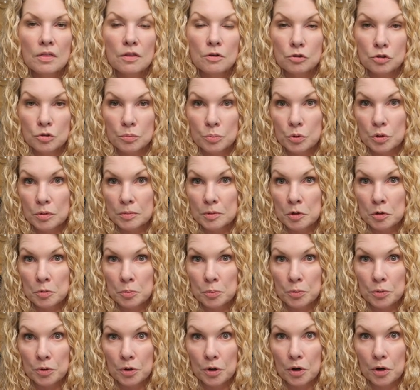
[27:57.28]
There's a
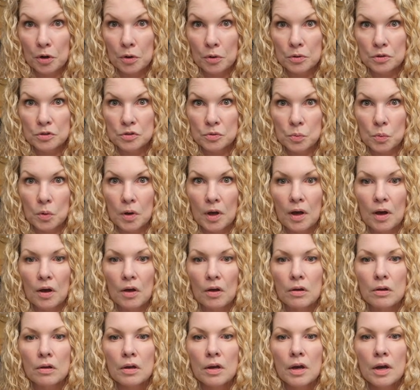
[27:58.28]
Premiere Pro as
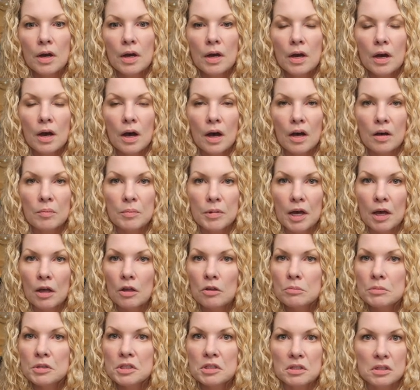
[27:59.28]
well. Um,
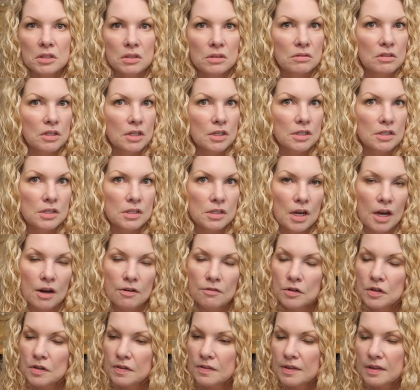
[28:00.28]
Elements does
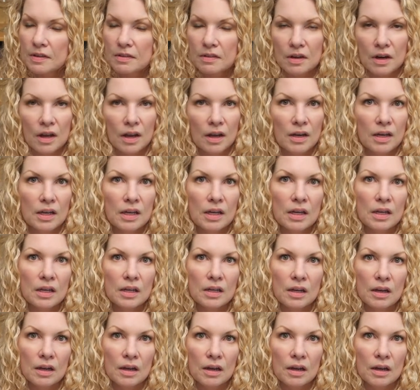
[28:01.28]
everything that I need.